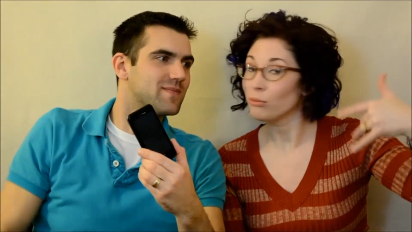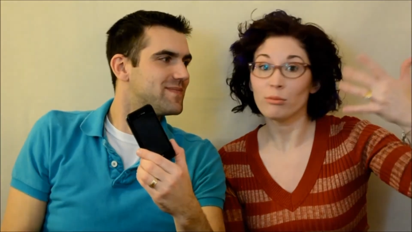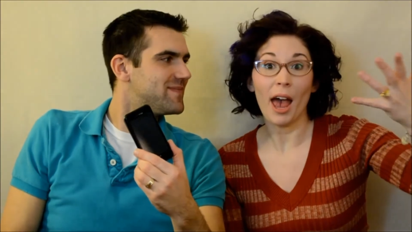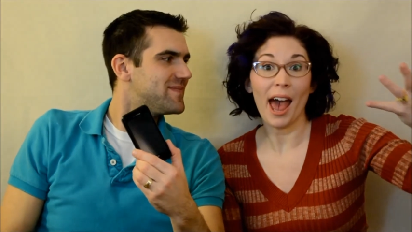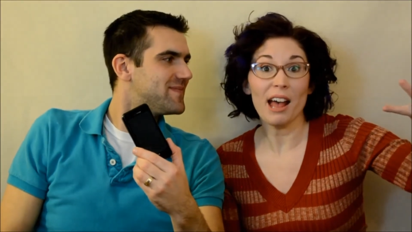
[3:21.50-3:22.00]

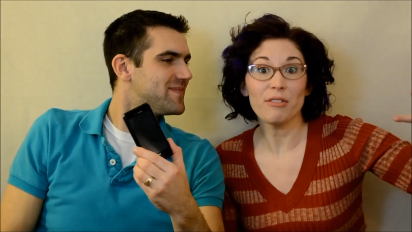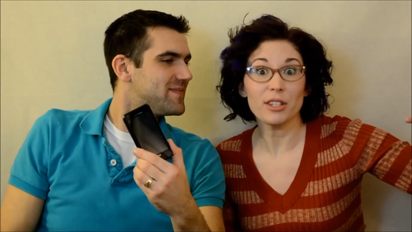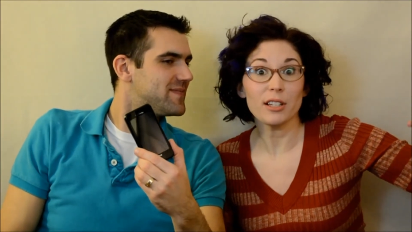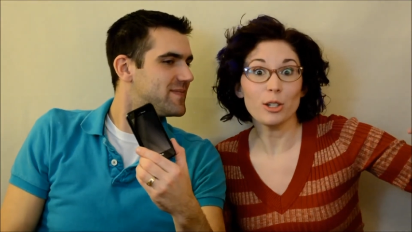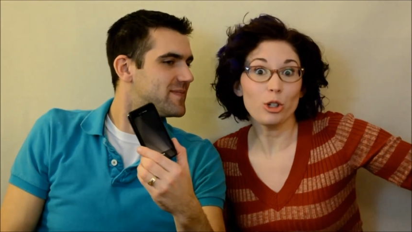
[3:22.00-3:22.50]
Speaker 1: have a
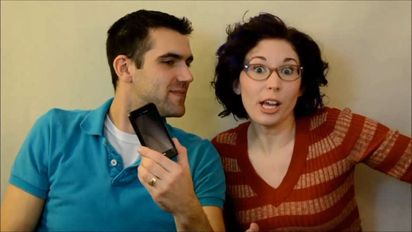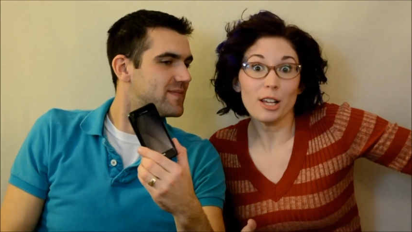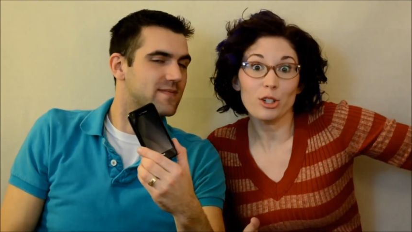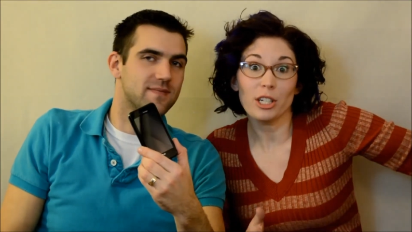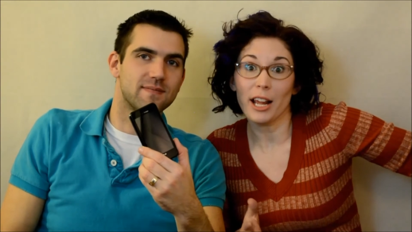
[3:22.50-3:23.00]

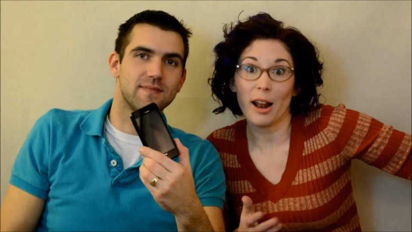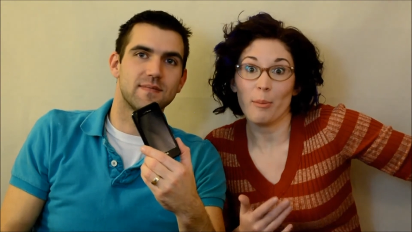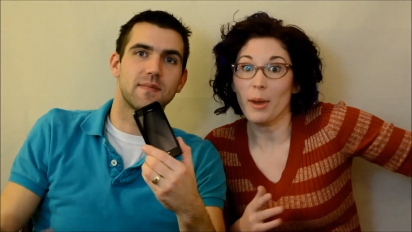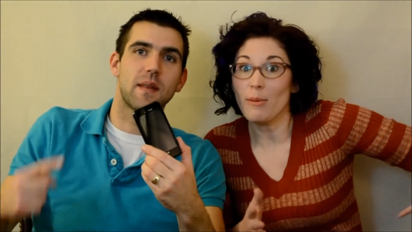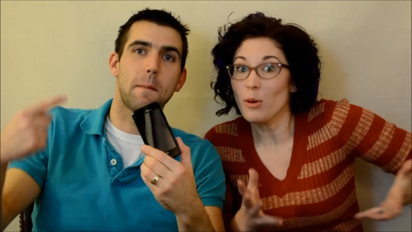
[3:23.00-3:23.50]
suggestion.
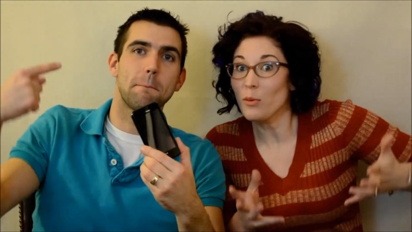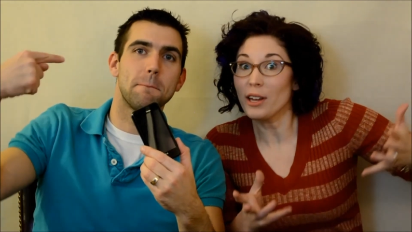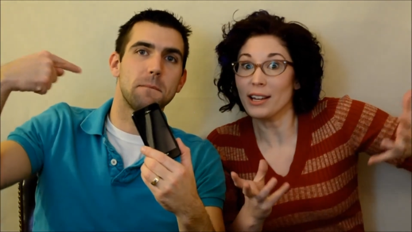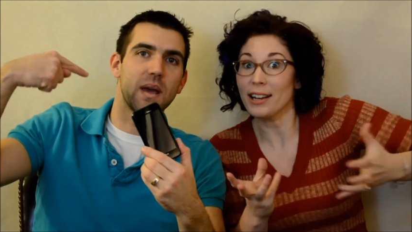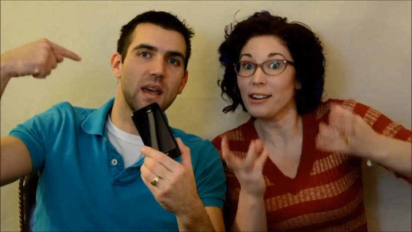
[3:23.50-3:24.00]
Maybe we
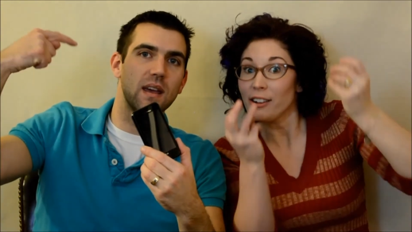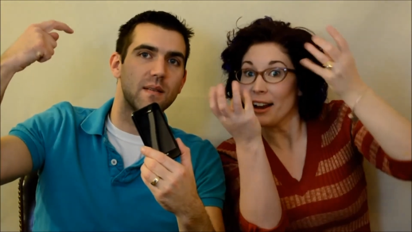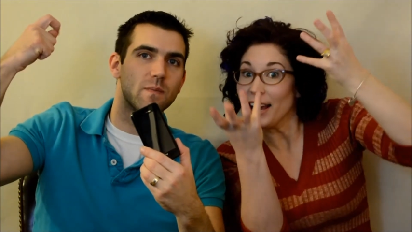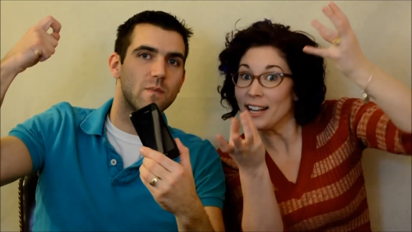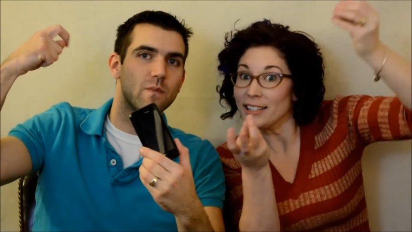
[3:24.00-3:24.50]
can get our
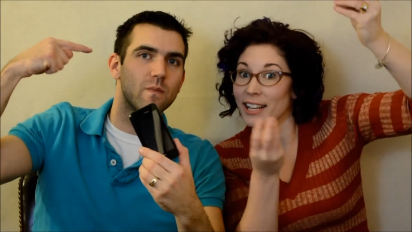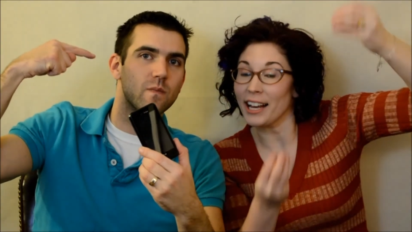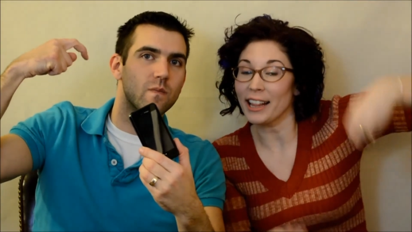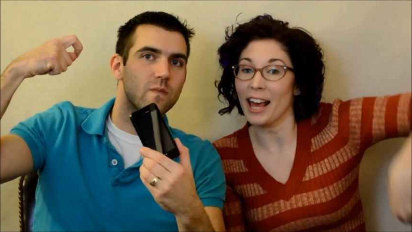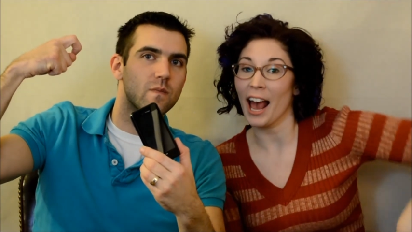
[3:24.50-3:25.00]
hands
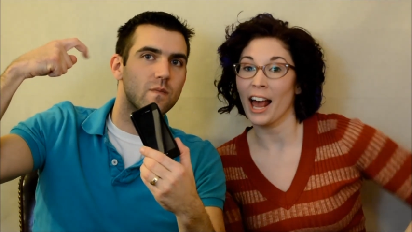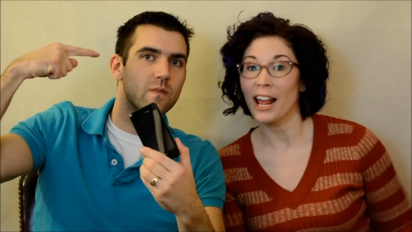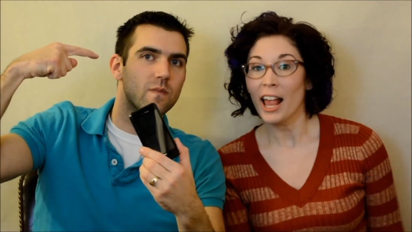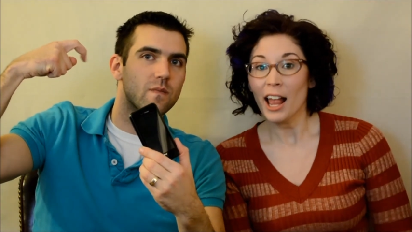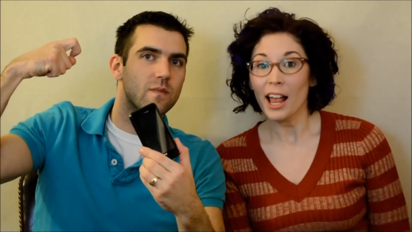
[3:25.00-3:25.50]
on that.
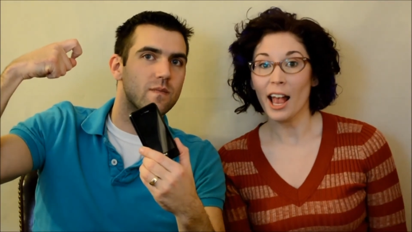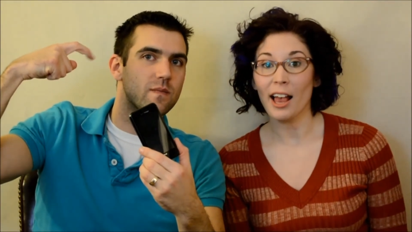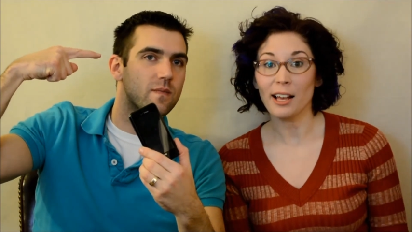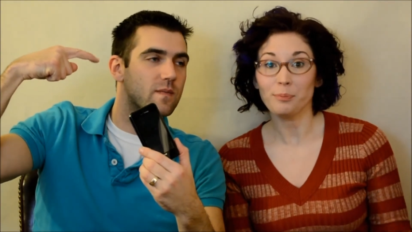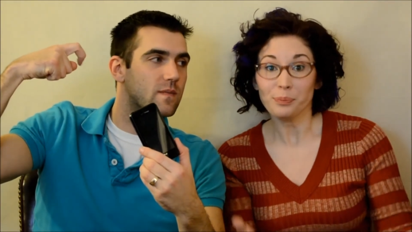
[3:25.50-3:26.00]

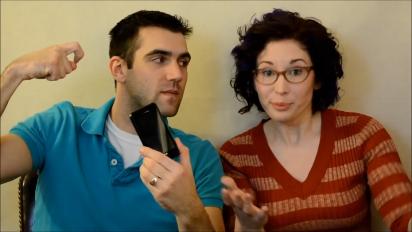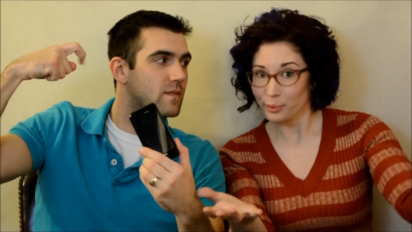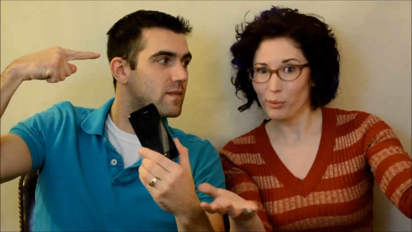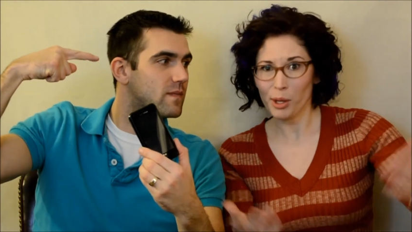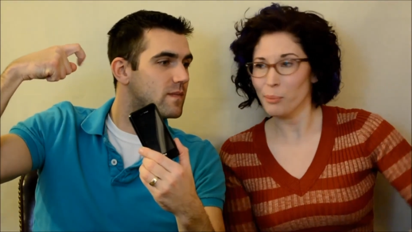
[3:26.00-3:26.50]
And
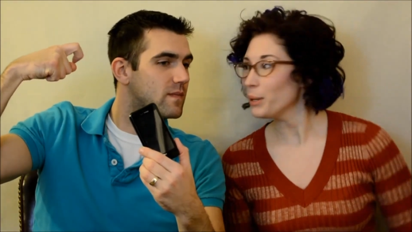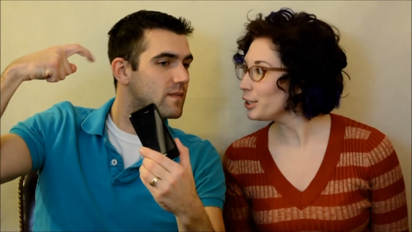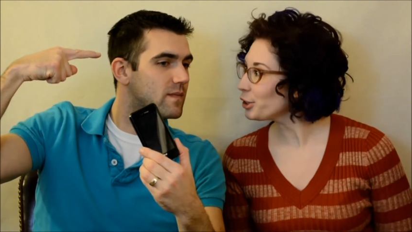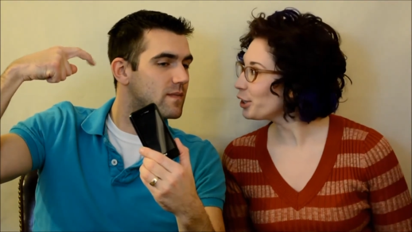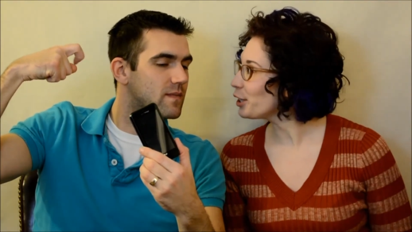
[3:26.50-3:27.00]
be
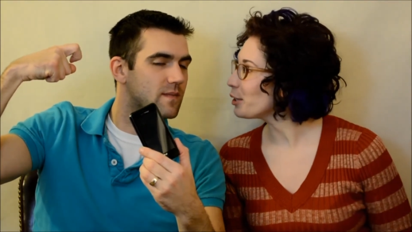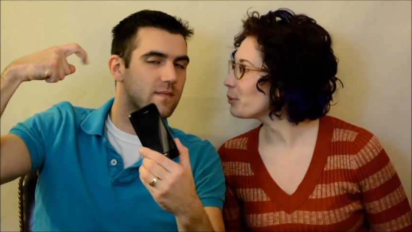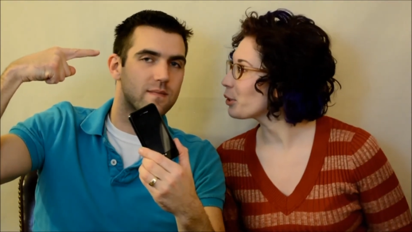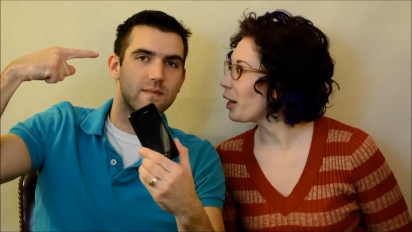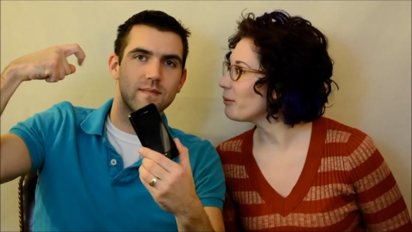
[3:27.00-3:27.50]
sure to
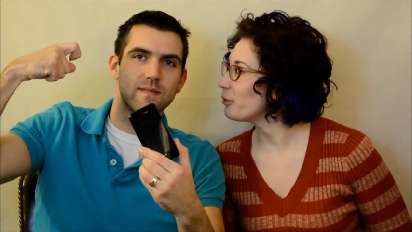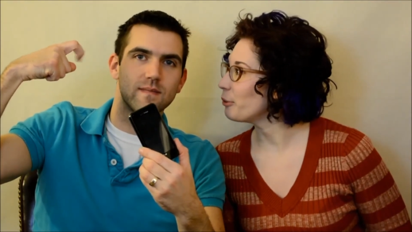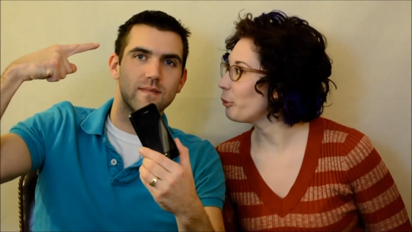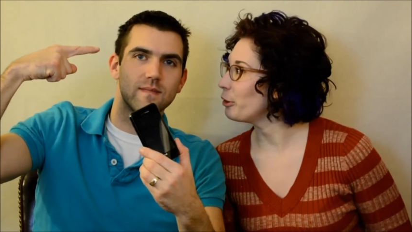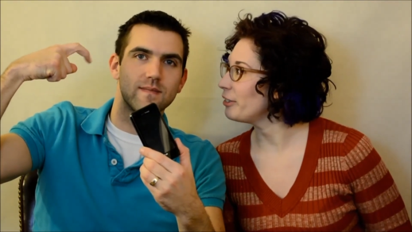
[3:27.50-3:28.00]
subscribe for
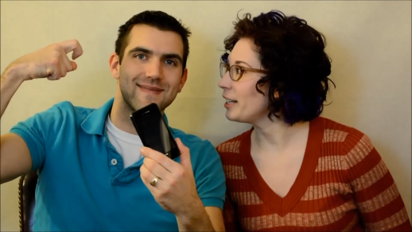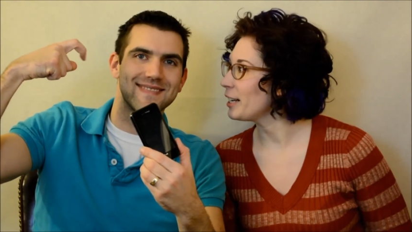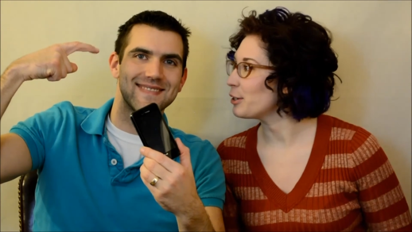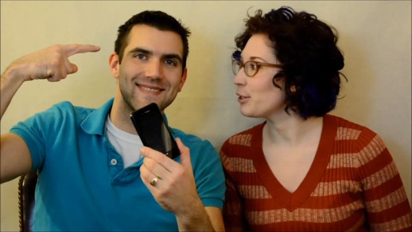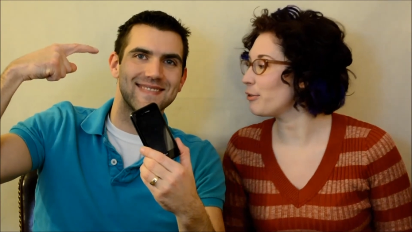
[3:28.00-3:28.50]
more
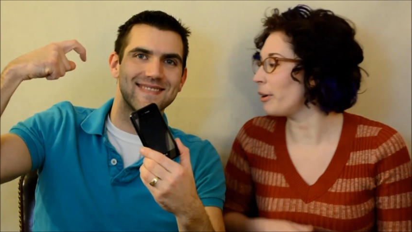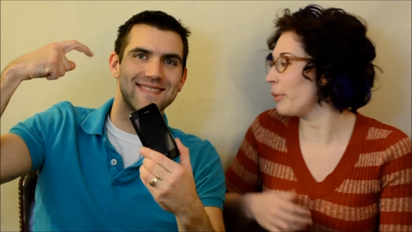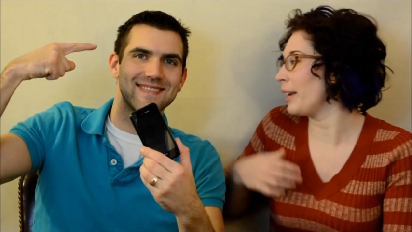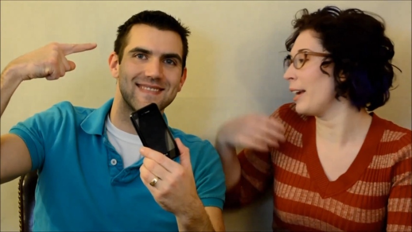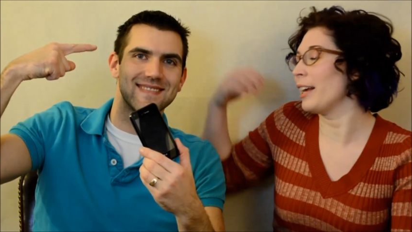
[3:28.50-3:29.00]
videos from
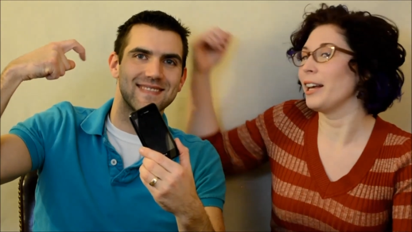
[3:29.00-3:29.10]
me.